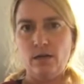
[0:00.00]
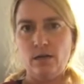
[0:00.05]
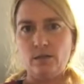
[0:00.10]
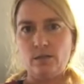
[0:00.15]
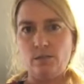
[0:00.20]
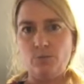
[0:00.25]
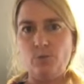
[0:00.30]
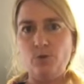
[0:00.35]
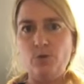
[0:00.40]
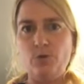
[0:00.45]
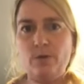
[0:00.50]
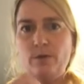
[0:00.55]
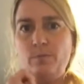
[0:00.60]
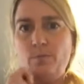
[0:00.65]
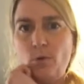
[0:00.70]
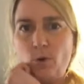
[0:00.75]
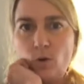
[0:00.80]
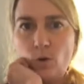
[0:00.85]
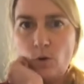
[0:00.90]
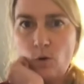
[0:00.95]
smoothie
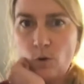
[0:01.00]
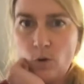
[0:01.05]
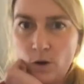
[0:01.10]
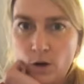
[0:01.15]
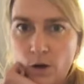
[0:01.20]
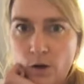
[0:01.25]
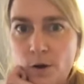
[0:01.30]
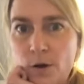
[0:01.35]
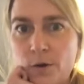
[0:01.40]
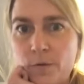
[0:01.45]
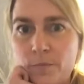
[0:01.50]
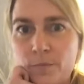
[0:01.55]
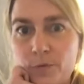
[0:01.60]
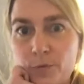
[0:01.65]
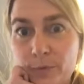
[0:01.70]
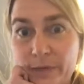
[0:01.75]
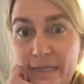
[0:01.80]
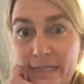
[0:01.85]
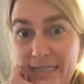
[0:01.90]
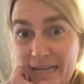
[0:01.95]
bowl
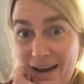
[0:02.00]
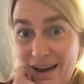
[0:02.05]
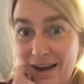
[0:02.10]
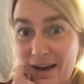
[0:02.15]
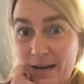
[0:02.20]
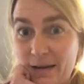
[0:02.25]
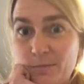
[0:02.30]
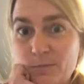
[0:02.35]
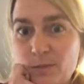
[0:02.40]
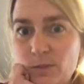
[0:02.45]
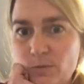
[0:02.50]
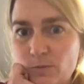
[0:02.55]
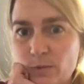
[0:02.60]
3 times,